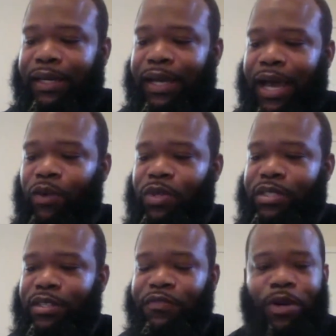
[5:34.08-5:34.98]
I was
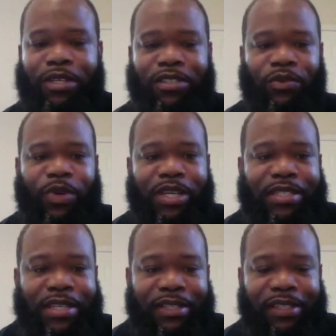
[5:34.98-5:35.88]
the voice of
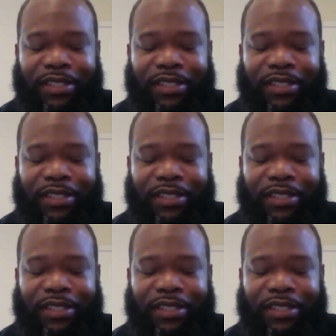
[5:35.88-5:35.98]
reason.